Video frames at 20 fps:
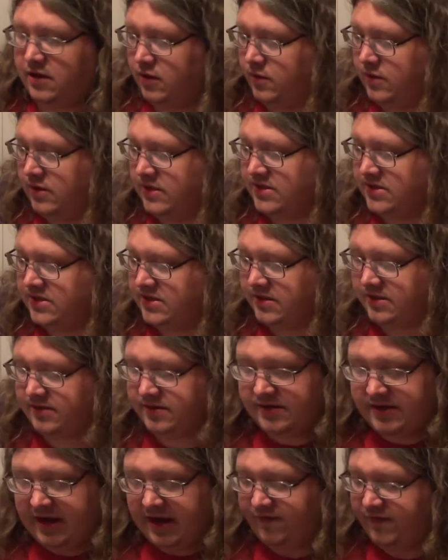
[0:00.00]
Louis,
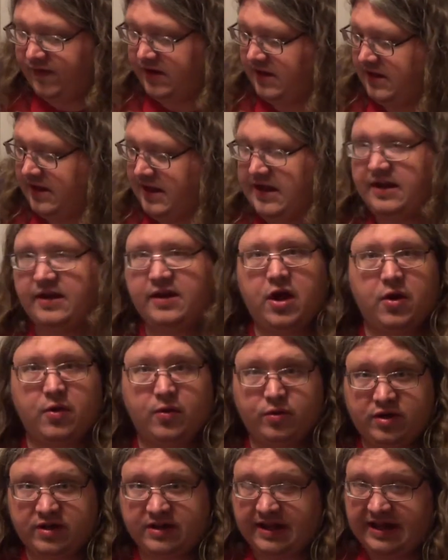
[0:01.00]
definitely
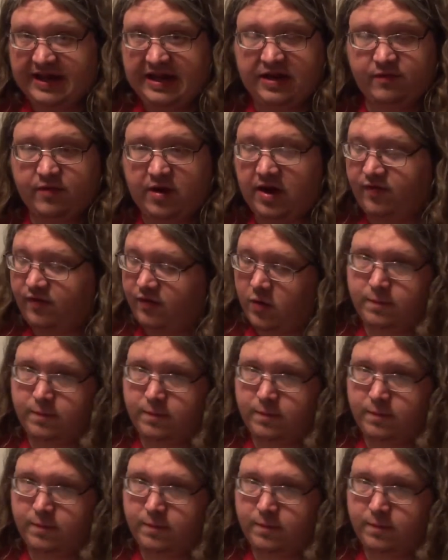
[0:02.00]
go to the Eat Rite.